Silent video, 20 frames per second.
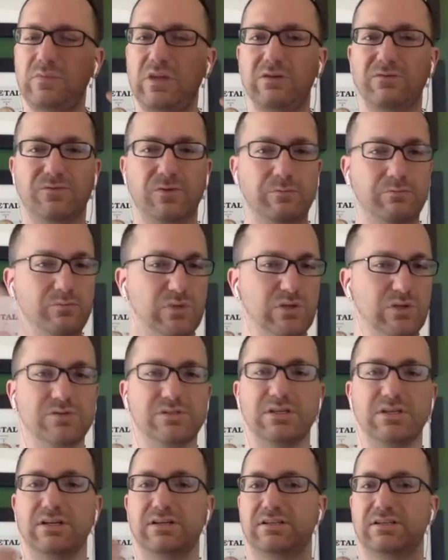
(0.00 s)
from
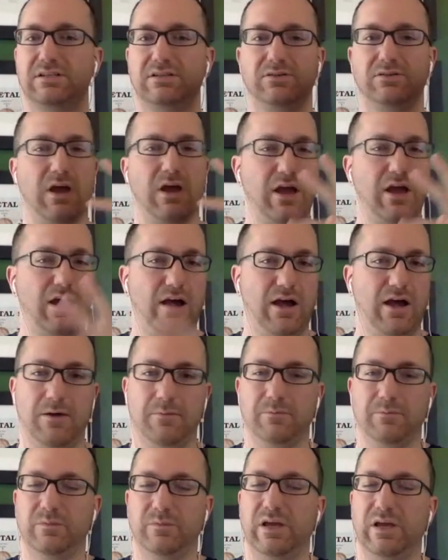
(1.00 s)
music to
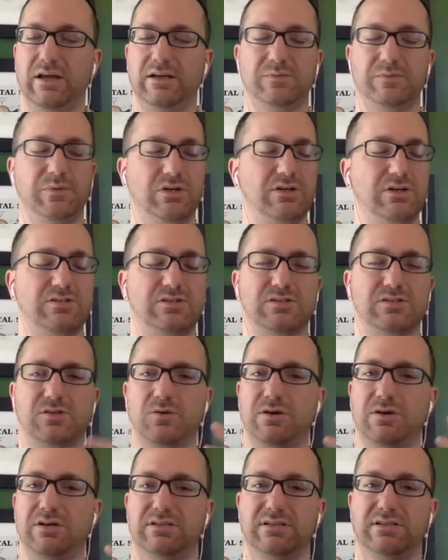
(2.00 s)
experiences
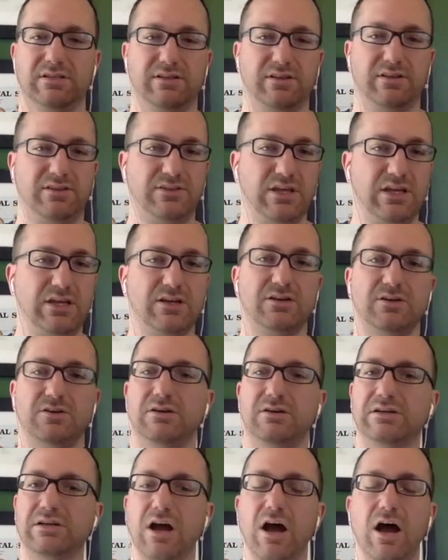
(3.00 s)
going to theater
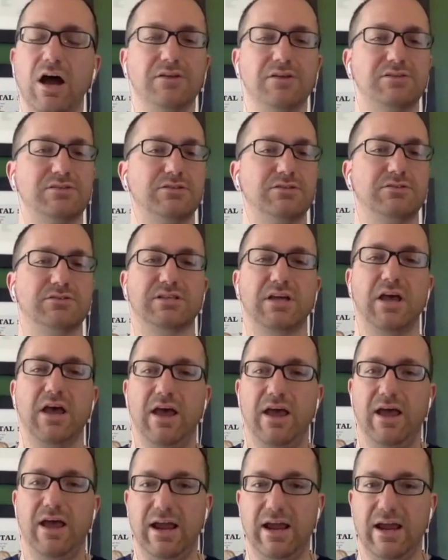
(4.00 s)
and concerts
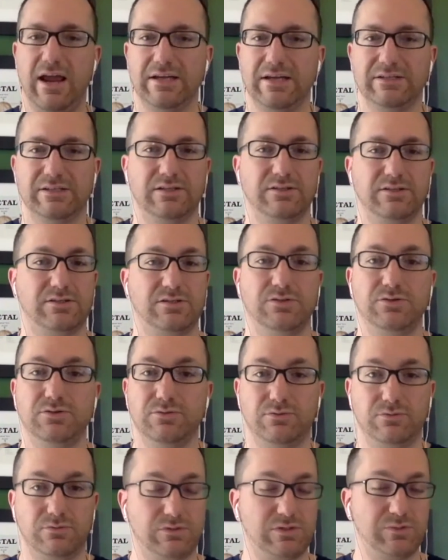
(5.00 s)
and
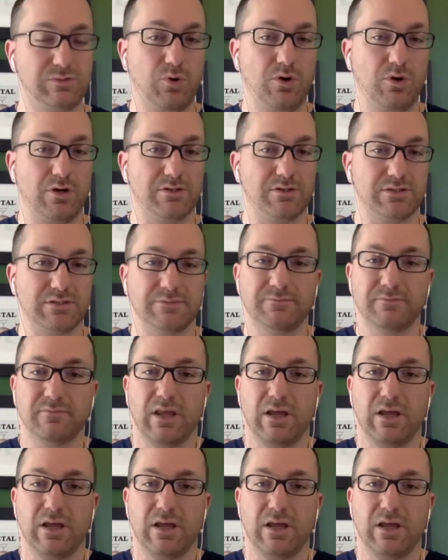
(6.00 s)
to sports.